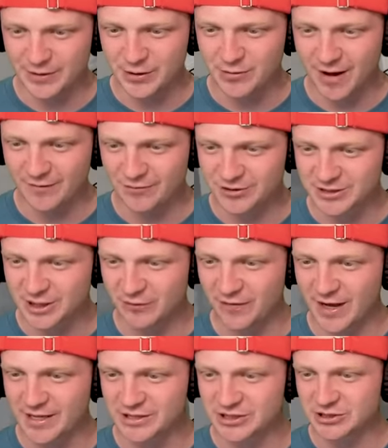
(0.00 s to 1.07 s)
and you have yourself
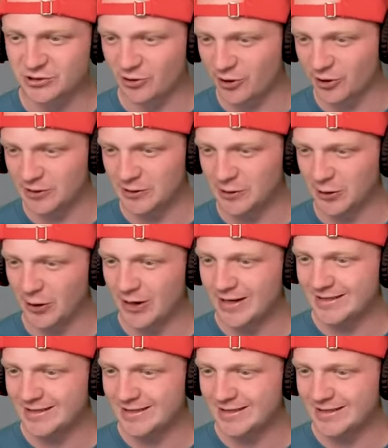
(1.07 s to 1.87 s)
a circular